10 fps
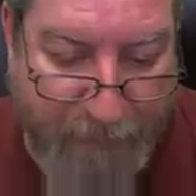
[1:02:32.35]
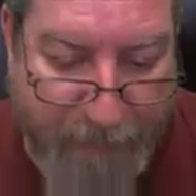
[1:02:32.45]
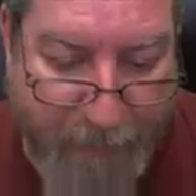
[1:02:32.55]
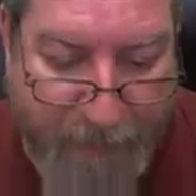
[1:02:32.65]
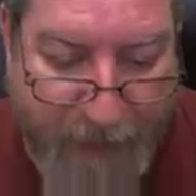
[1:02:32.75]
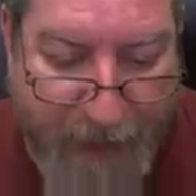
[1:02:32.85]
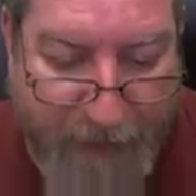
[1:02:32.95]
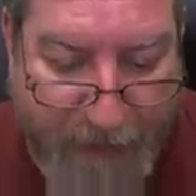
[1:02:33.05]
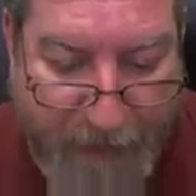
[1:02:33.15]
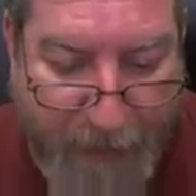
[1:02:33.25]
so much I
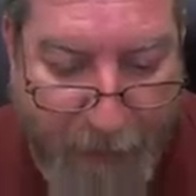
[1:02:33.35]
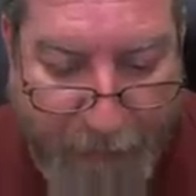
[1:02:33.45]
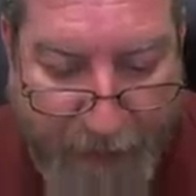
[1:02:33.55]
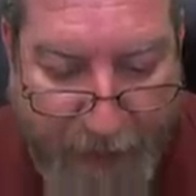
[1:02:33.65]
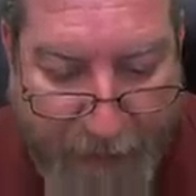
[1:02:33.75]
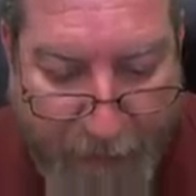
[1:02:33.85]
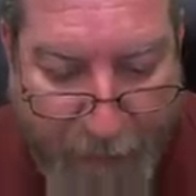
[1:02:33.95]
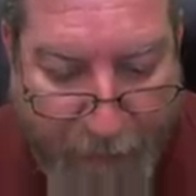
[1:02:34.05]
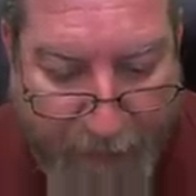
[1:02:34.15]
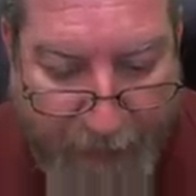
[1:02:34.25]
didn't know that I
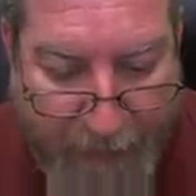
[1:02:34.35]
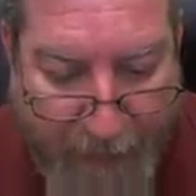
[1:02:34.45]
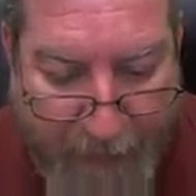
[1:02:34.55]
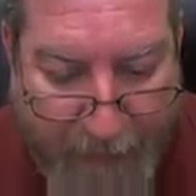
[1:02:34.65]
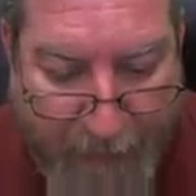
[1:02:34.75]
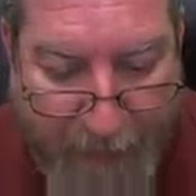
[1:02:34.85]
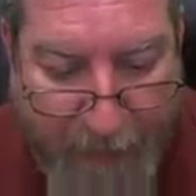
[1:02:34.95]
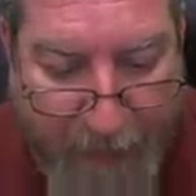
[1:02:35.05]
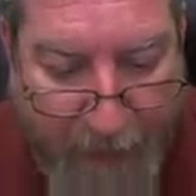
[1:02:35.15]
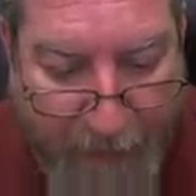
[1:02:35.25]
learned that night.
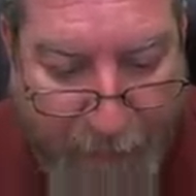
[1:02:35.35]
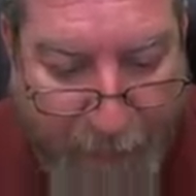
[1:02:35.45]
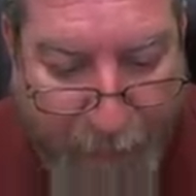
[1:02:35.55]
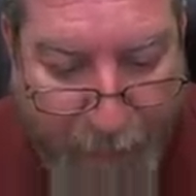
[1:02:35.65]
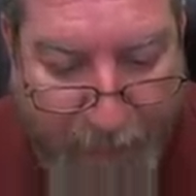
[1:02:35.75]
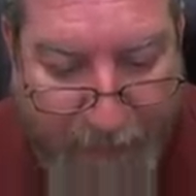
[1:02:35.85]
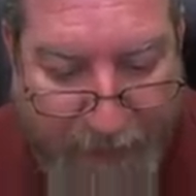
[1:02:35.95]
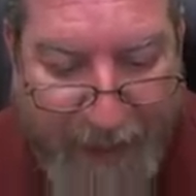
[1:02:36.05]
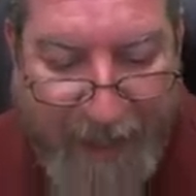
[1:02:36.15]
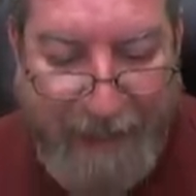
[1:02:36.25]
And we really
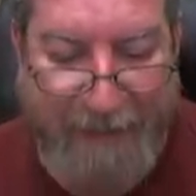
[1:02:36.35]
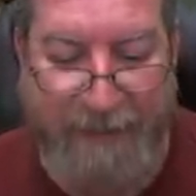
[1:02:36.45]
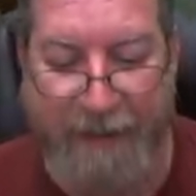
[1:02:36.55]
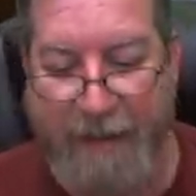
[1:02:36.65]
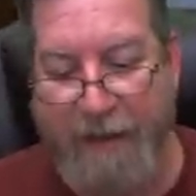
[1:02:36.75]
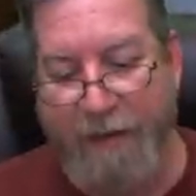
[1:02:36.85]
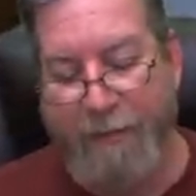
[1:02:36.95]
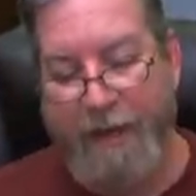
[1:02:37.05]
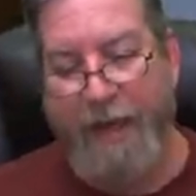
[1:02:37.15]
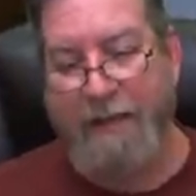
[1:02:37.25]
had...
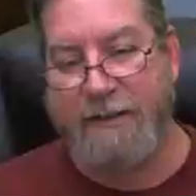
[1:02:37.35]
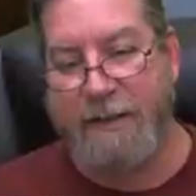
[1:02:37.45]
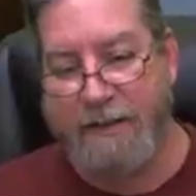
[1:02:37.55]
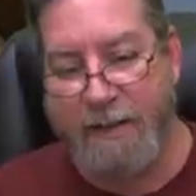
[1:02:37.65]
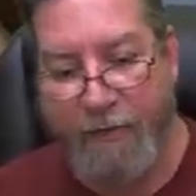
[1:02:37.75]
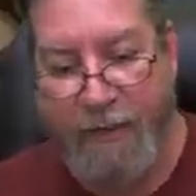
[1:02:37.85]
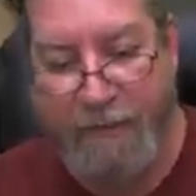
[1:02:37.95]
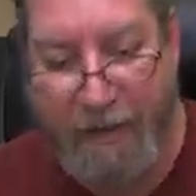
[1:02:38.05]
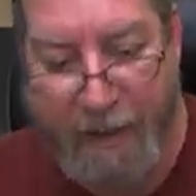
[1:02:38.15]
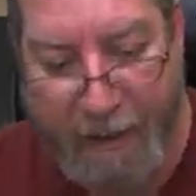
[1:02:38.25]
We had such a
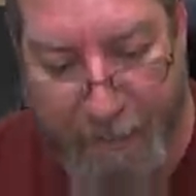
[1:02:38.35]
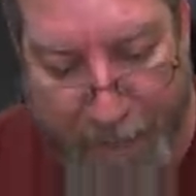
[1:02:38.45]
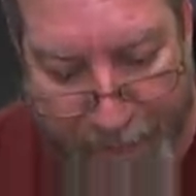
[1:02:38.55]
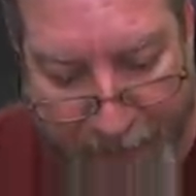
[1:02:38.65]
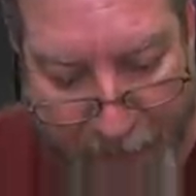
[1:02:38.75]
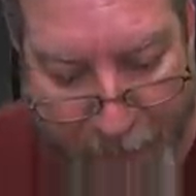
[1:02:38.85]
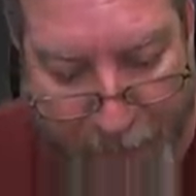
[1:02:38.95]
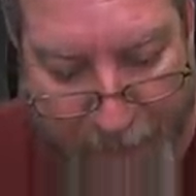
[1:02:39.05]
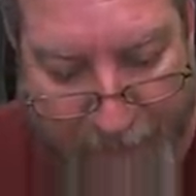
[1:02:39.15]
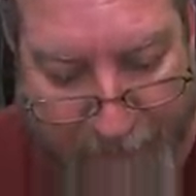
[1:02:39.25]
great time that
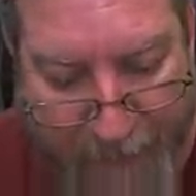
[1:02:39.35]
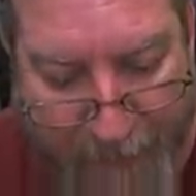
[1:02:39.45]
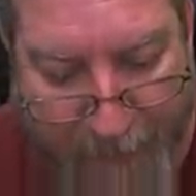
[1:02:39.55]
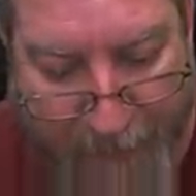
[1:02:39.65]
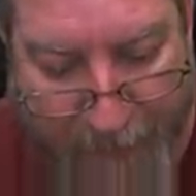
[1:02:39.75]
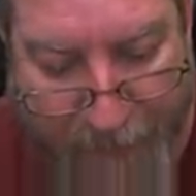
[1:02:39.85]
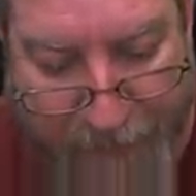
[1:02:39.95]
whole evening, and it was